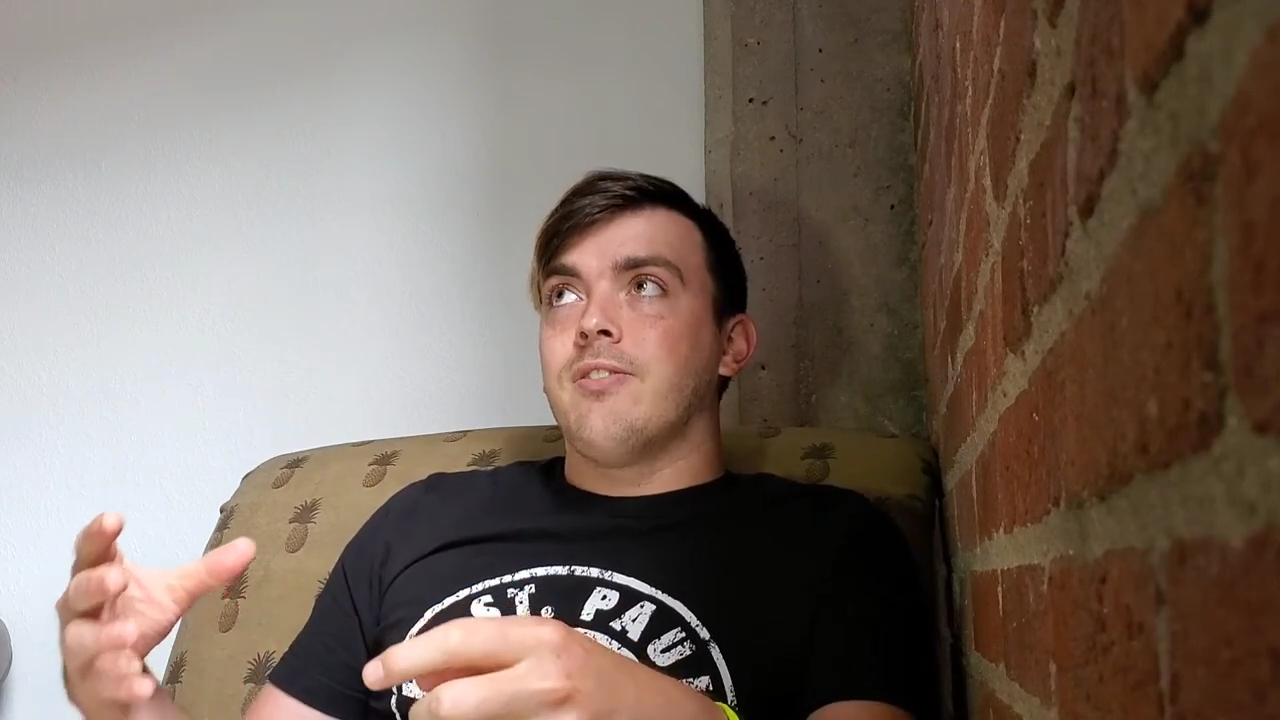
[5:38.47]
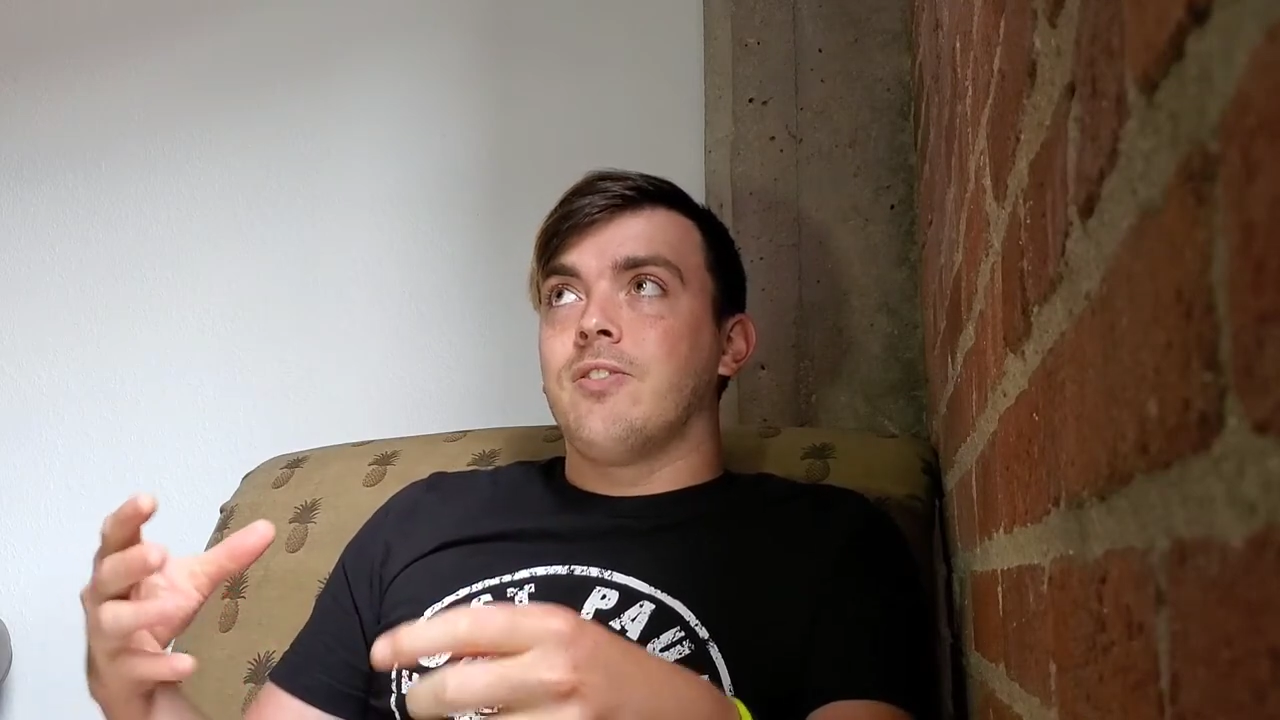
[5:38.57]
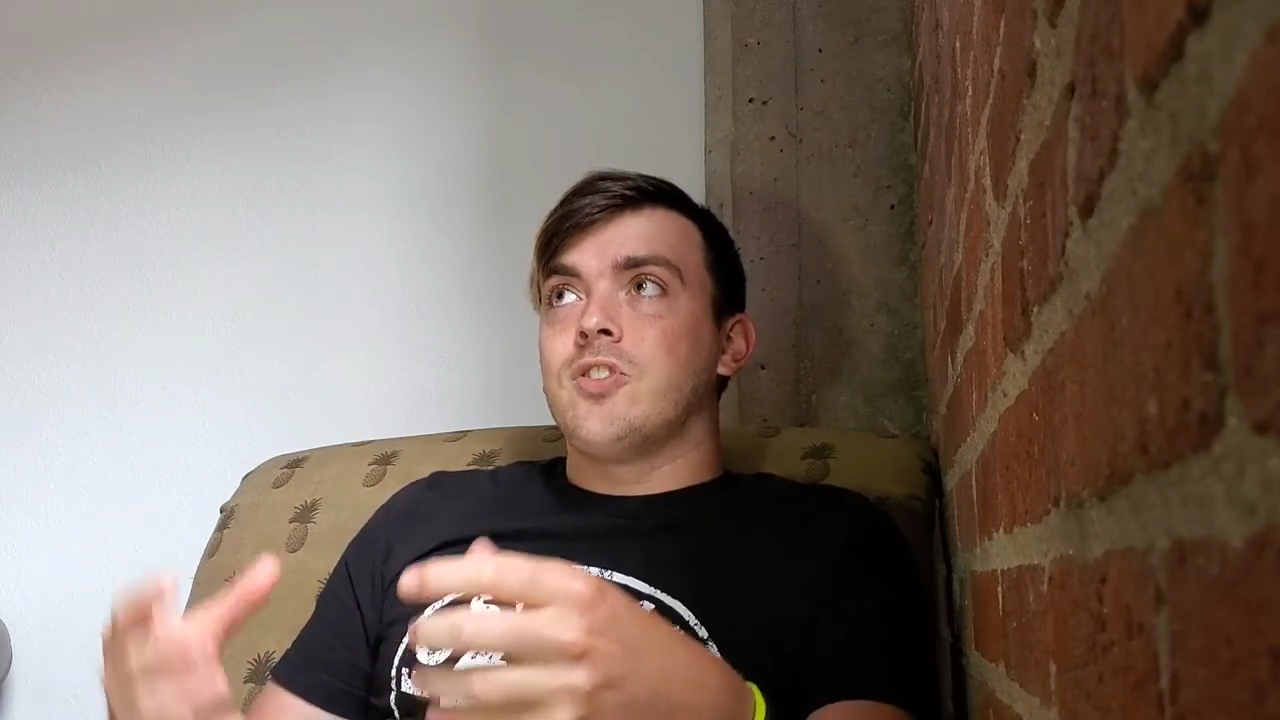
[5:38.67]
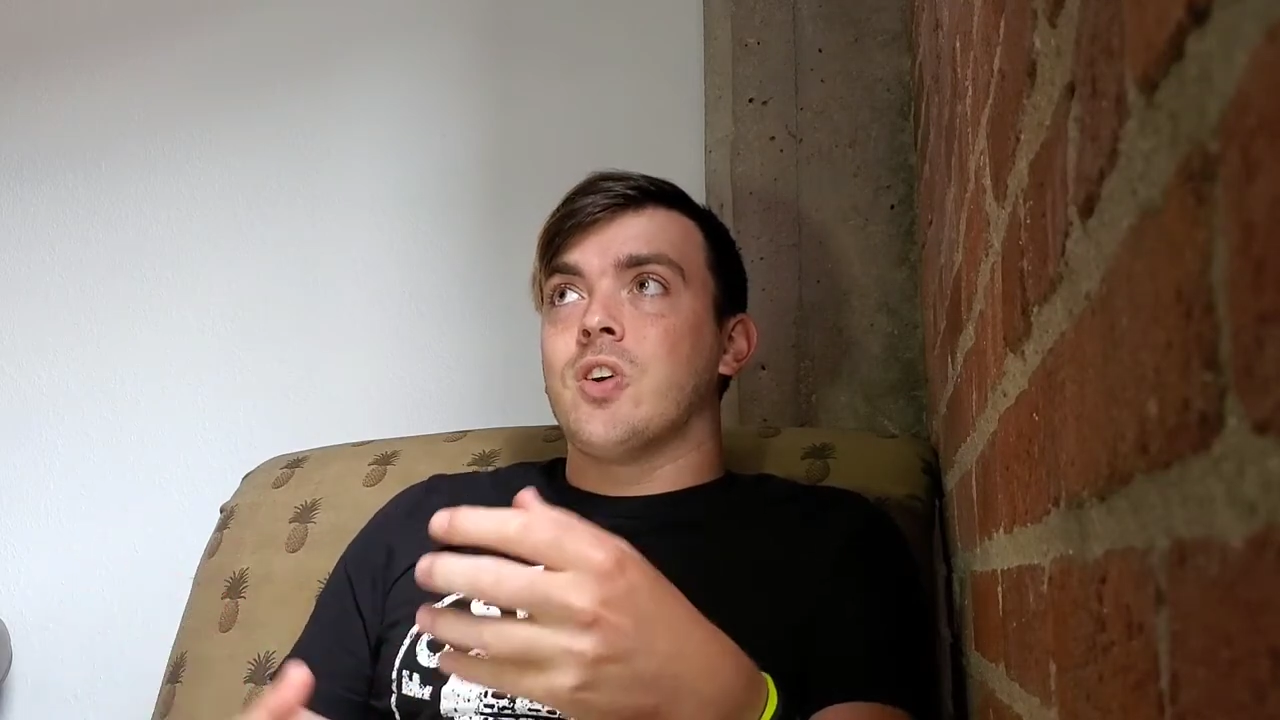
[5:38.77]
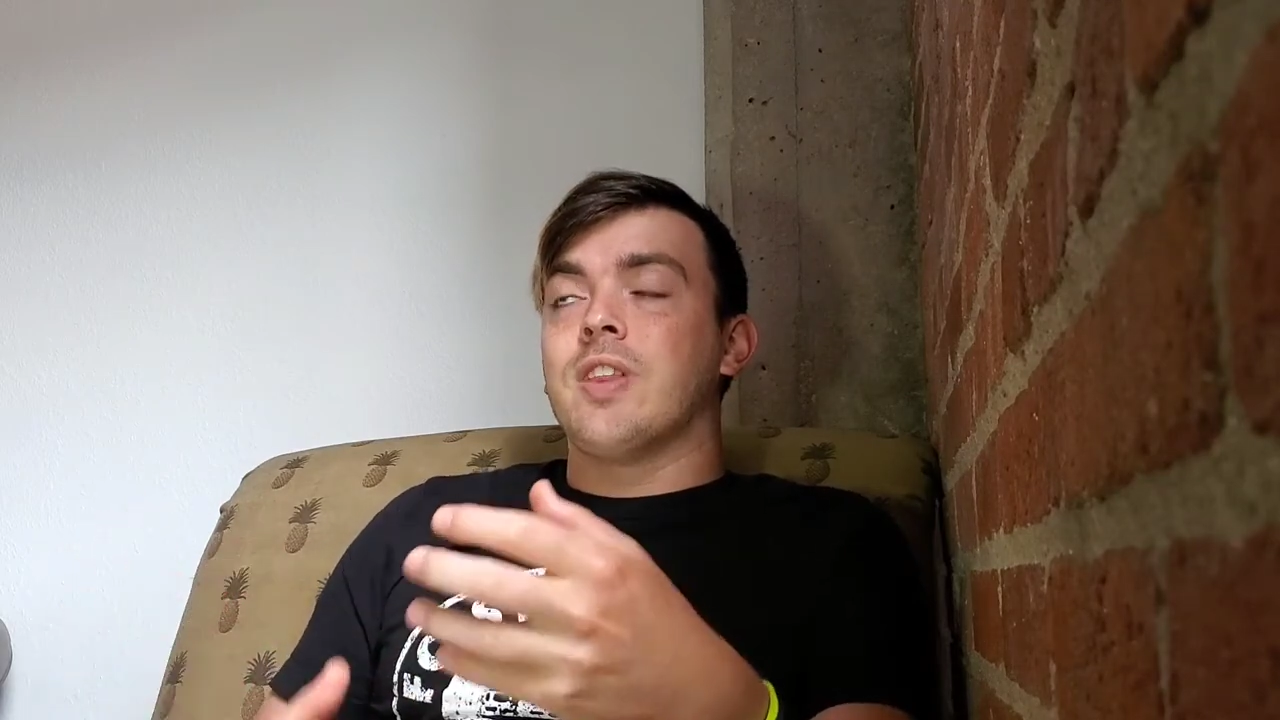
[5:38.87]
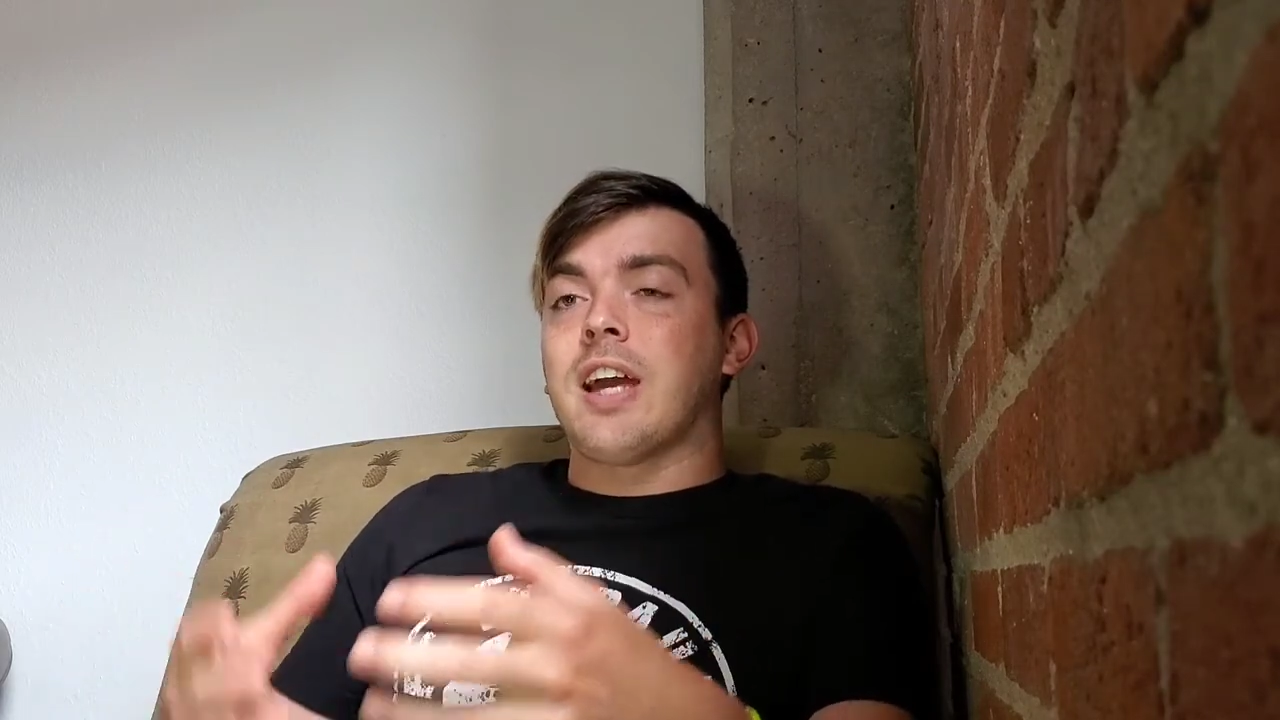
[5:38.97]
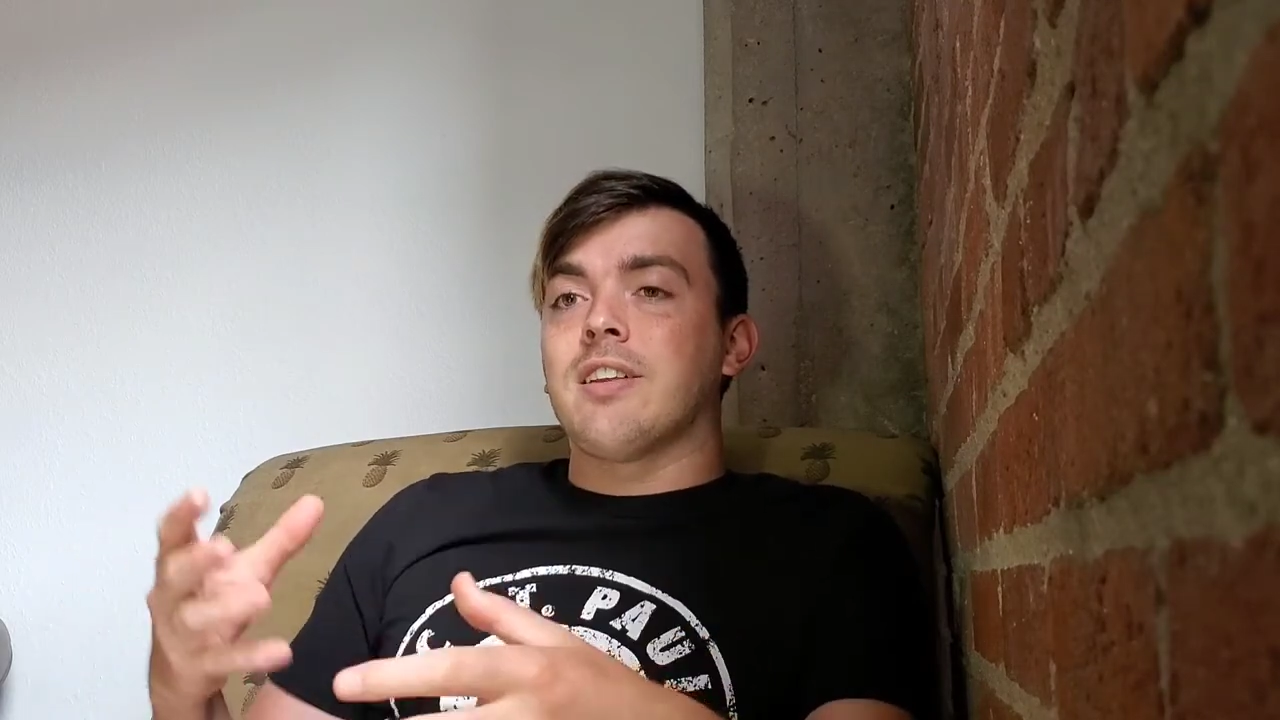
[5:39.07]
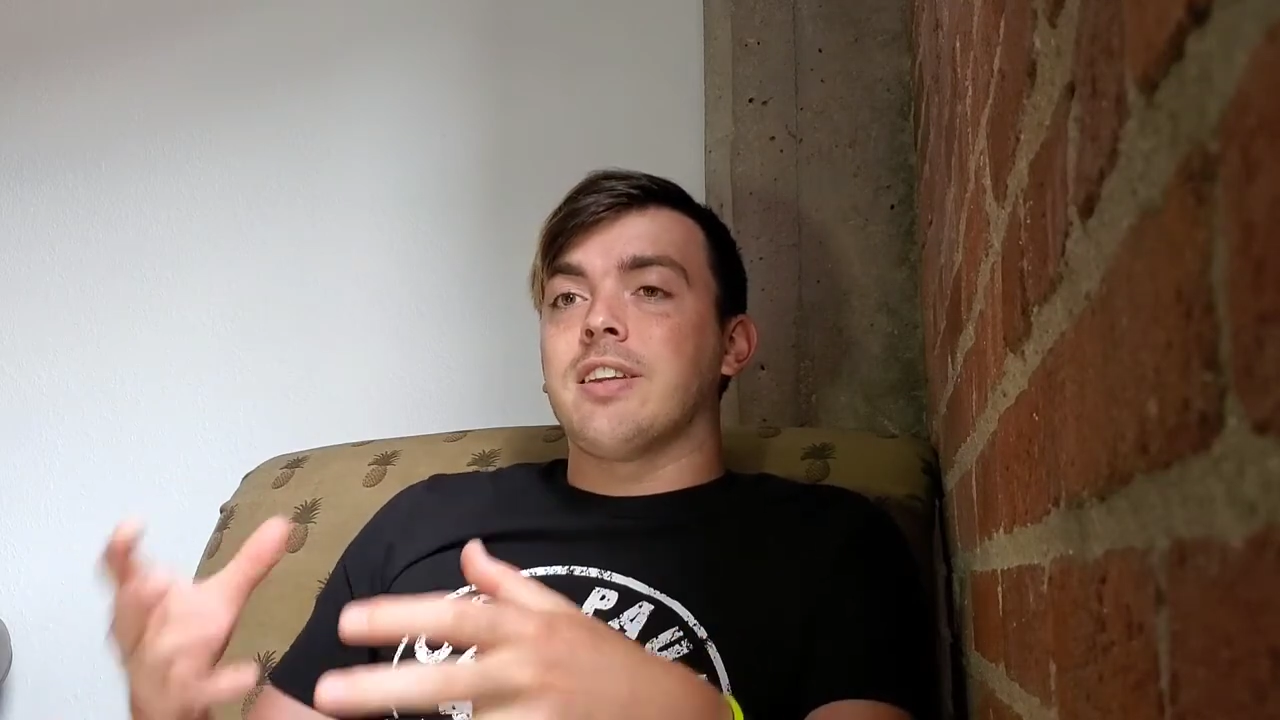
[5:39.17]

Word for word: So that